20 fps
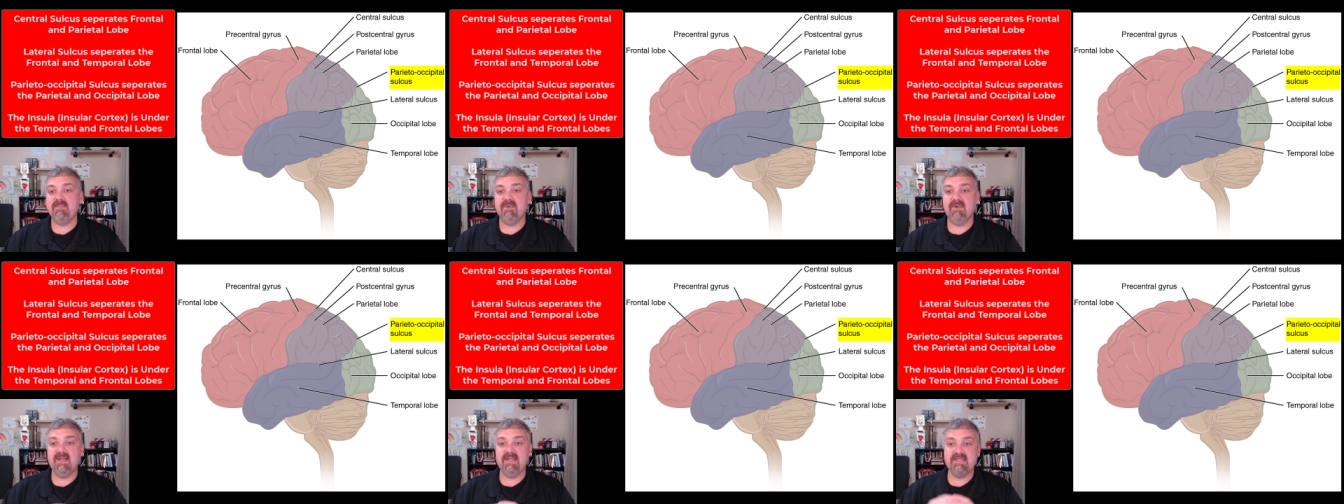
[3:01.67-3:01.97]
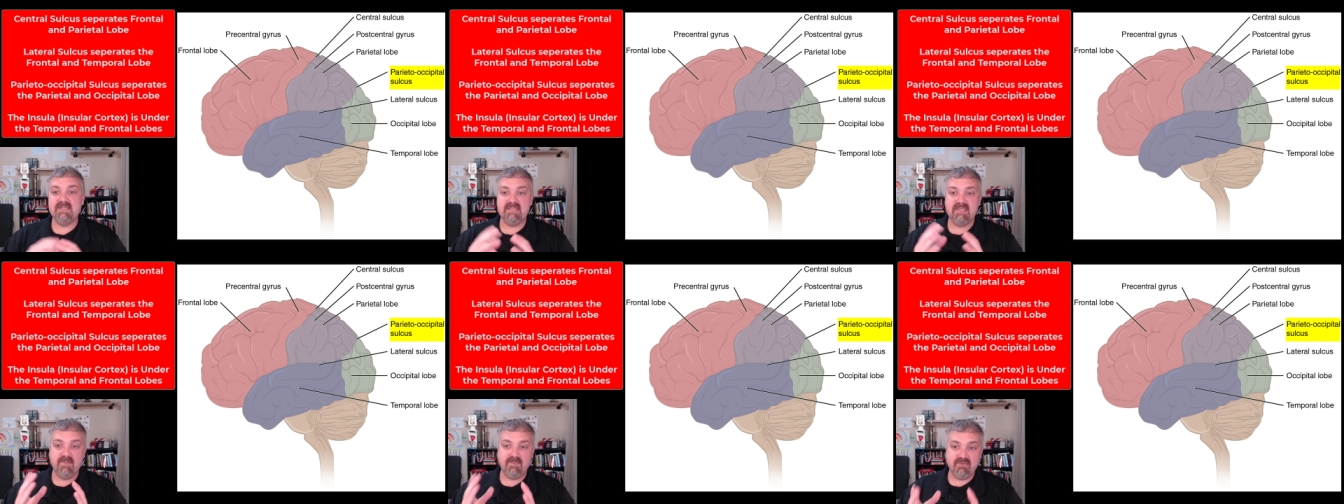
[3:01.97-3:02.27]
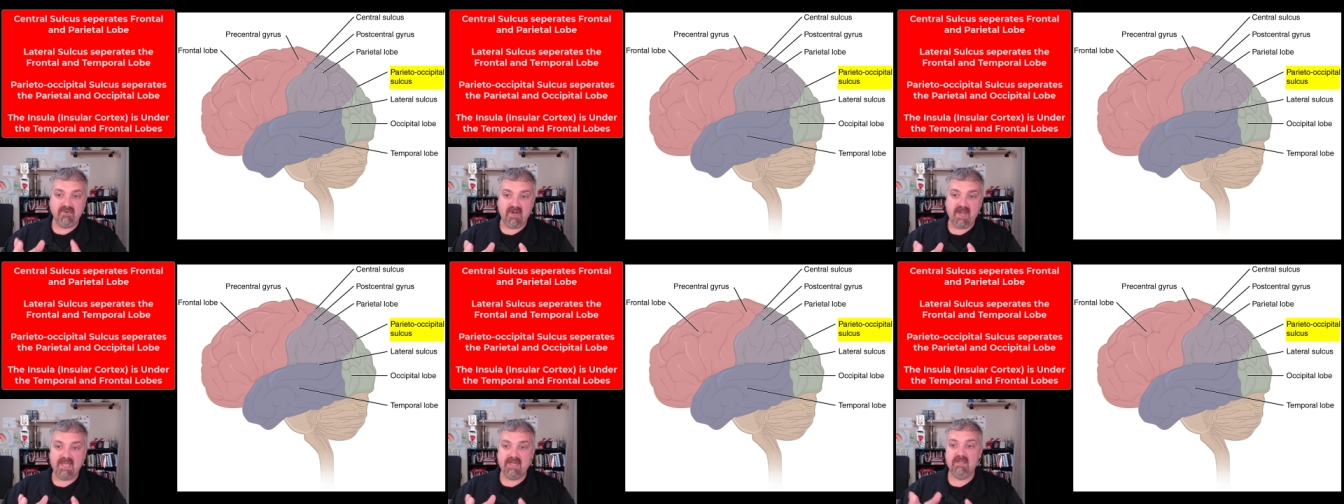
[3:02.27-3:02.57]
separates the
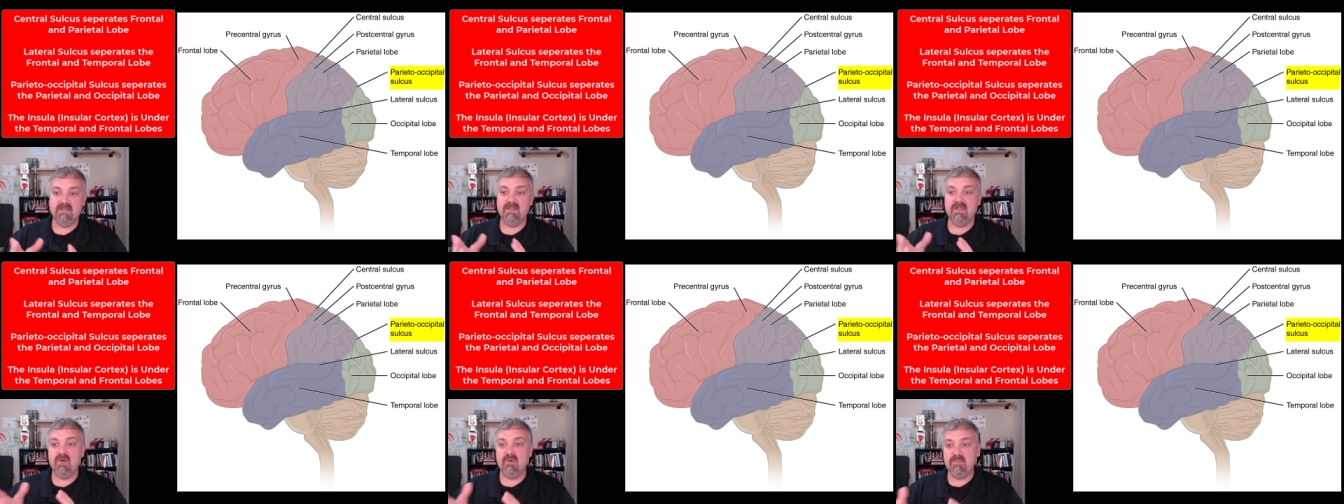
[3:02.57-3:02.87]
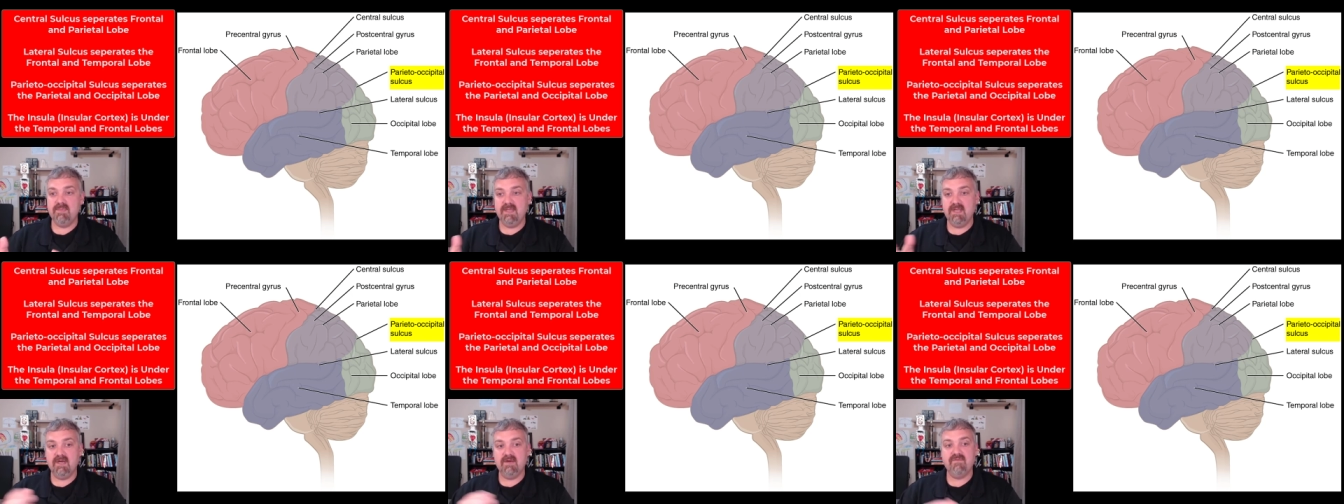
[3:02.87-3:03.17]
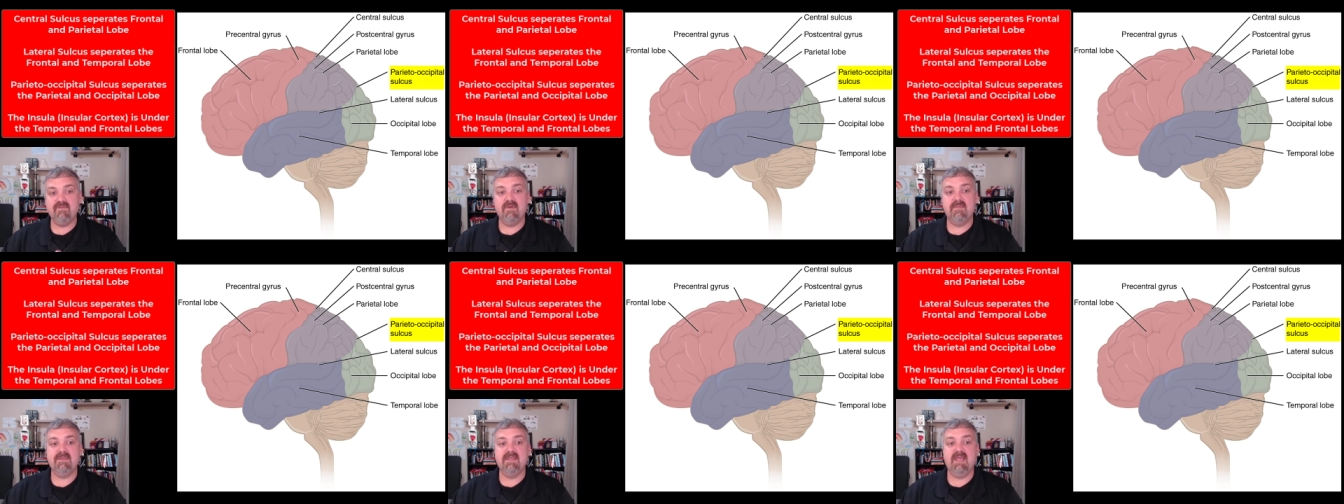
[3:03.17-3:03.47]
parietal lobe there
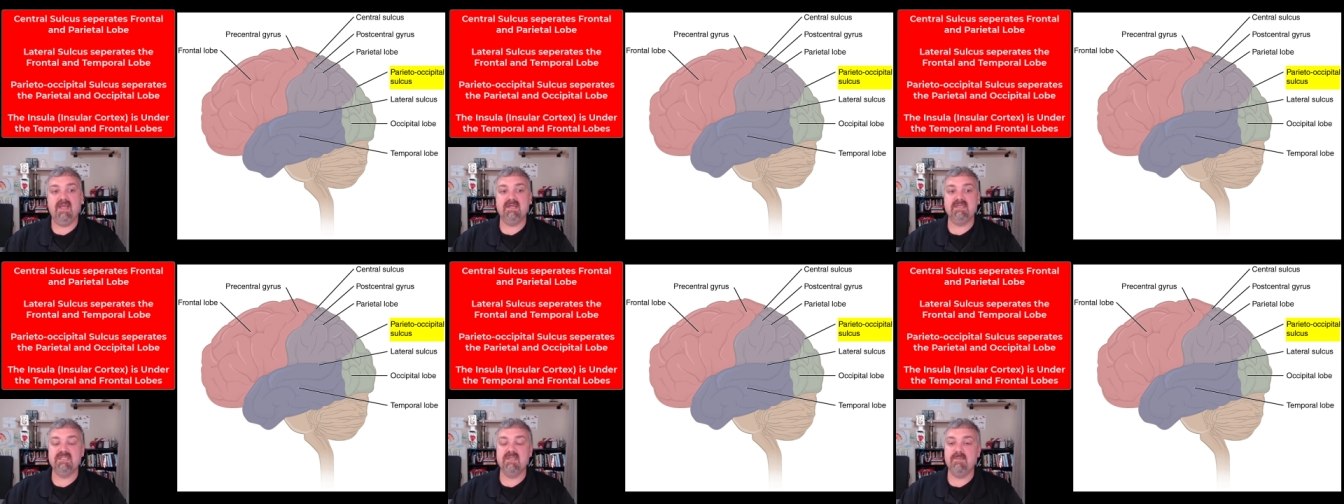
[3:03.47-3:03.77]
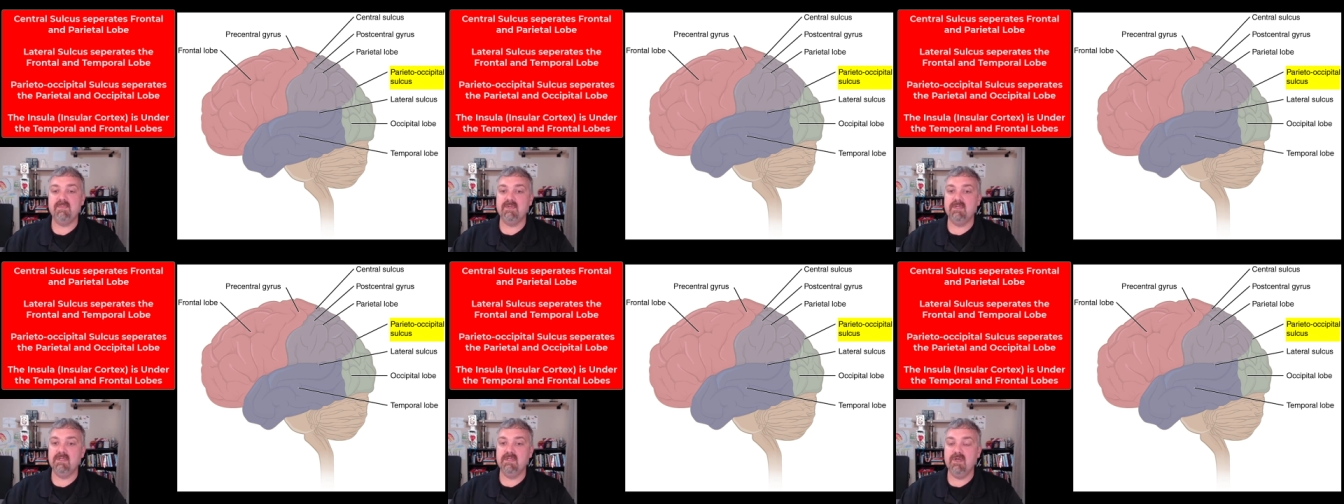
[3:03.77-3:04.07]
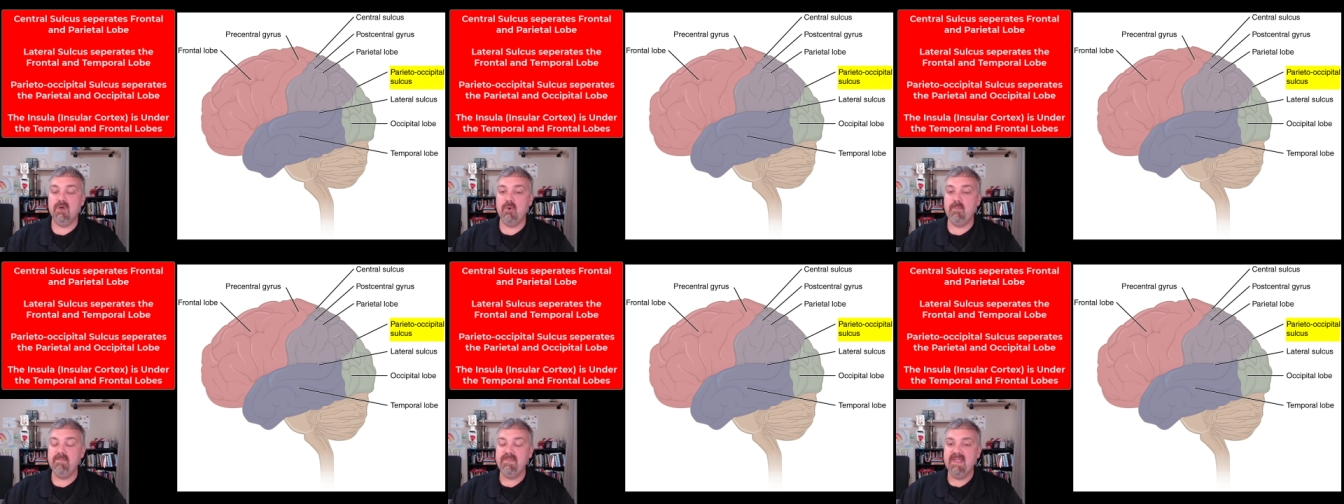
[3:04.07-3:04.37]
from the occipital
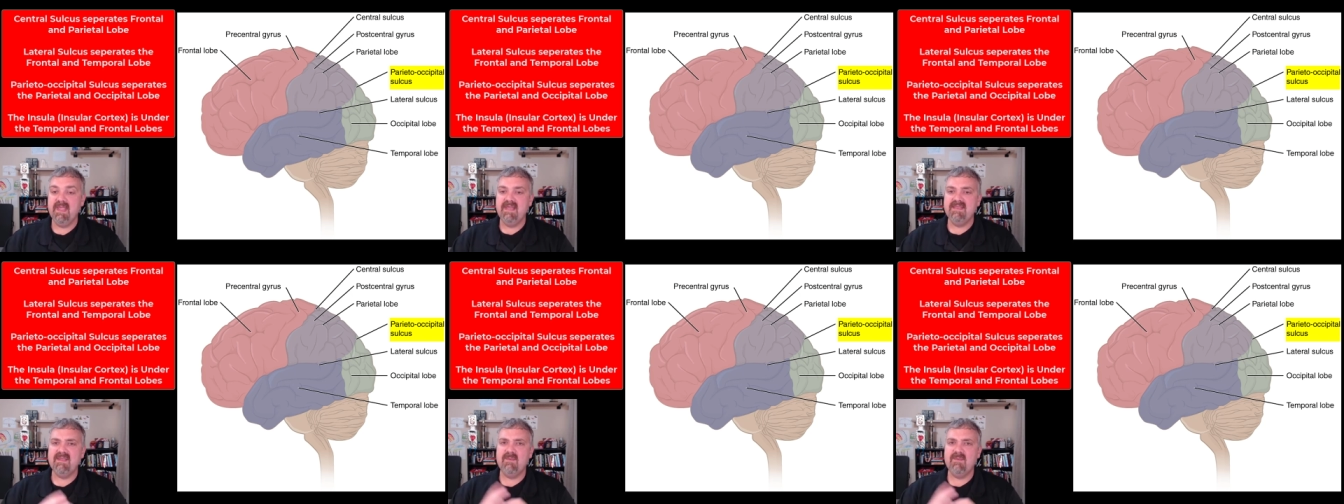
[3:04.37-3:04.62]
lobe.